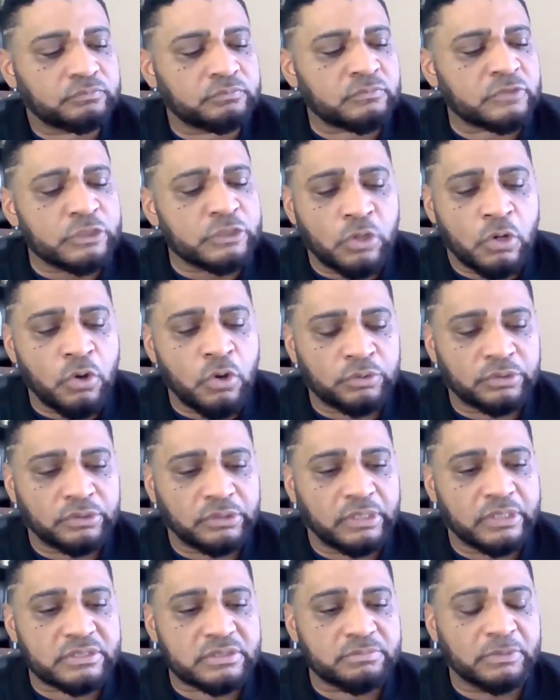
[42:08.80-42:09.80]
Don't hold it
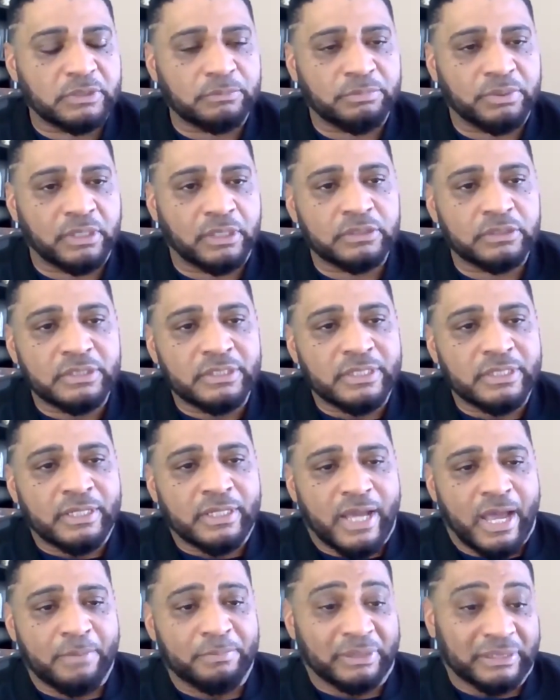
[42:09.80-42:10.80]
against me, but
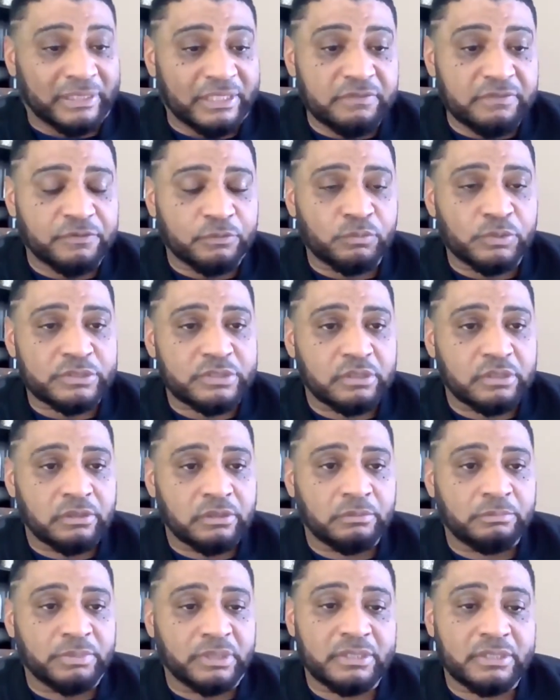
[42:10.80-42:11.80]
I believe it was
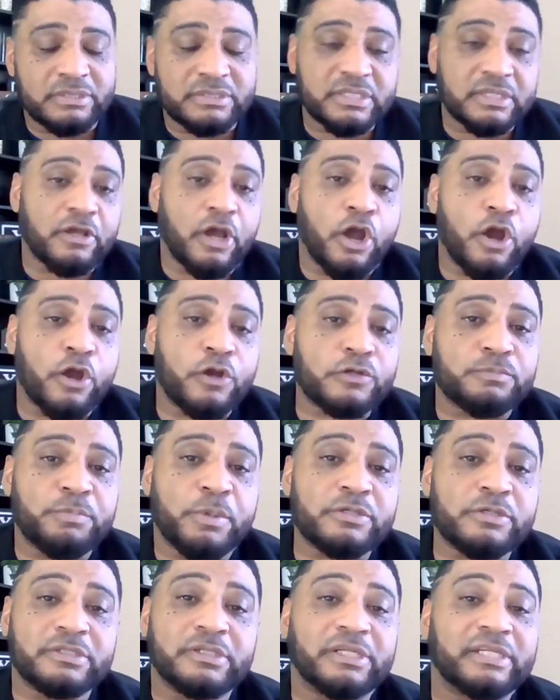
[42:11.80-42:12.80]
him, but he said the hardest
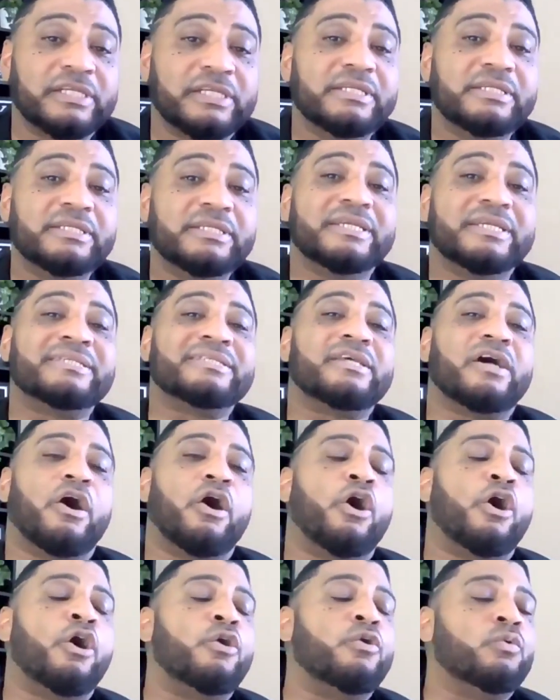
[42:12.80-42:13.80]
person to lead is
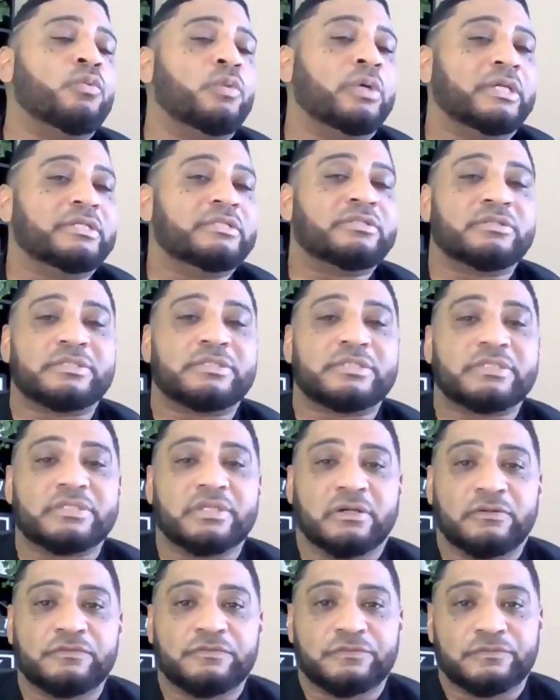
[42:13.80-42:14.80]
always
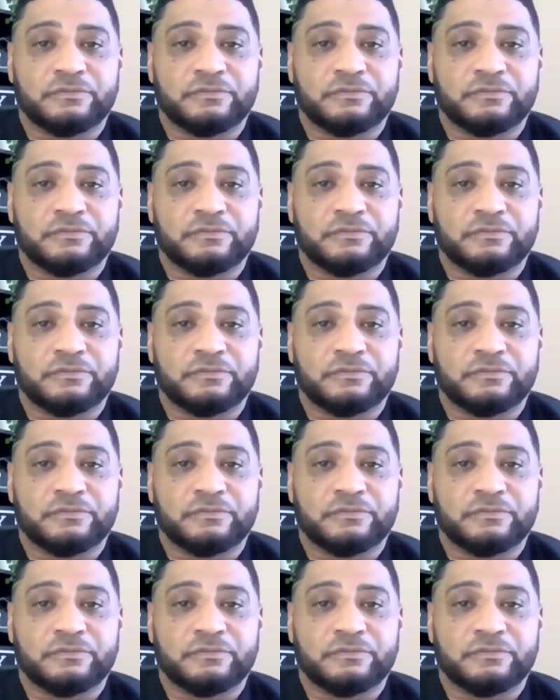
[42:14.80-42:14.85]
yourself.